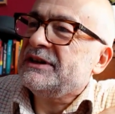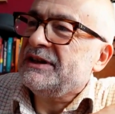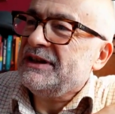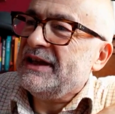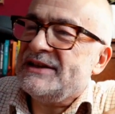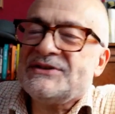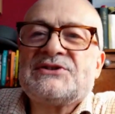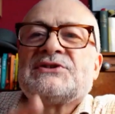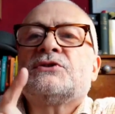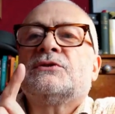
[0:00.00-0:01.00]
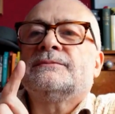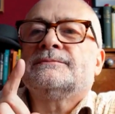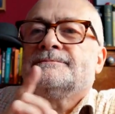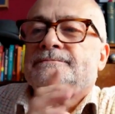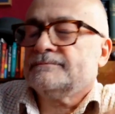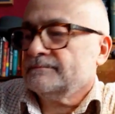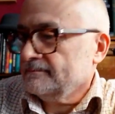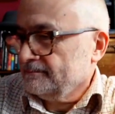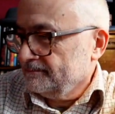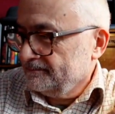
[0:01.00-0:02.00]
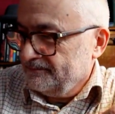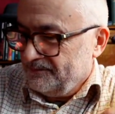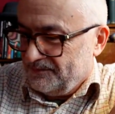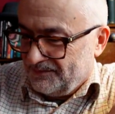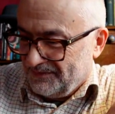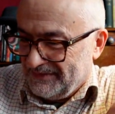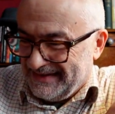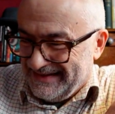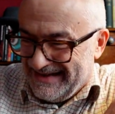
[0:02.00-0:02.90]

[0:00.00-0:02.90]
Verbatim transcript: yes. Total rip-off. Oh,